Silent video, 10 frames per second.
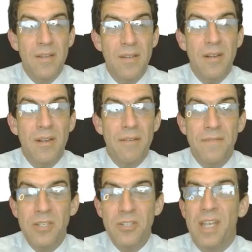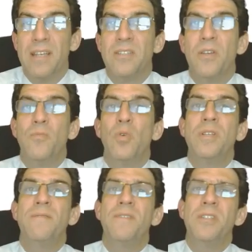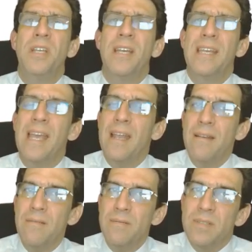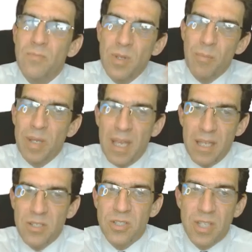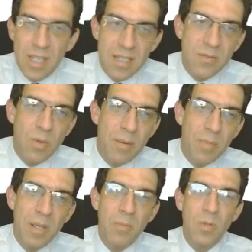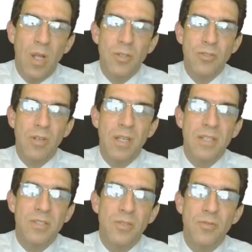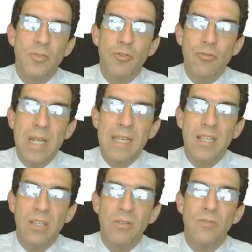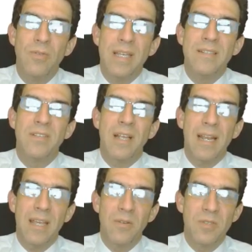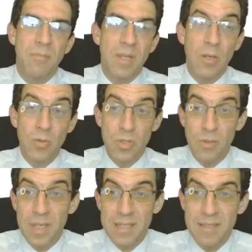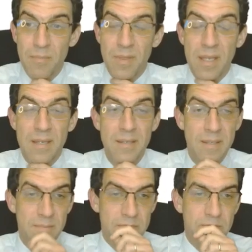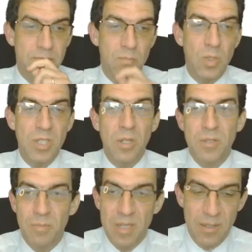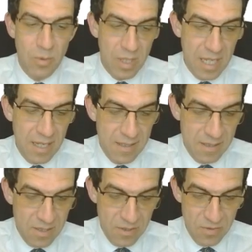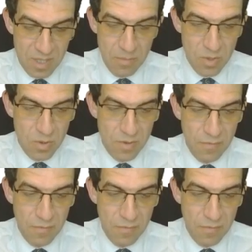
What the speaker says: Right, phishing. So what is phishing again? It's with a PH. It's when people are trying to trick you into clicking on something or doing something which ultimately will lead to some sort of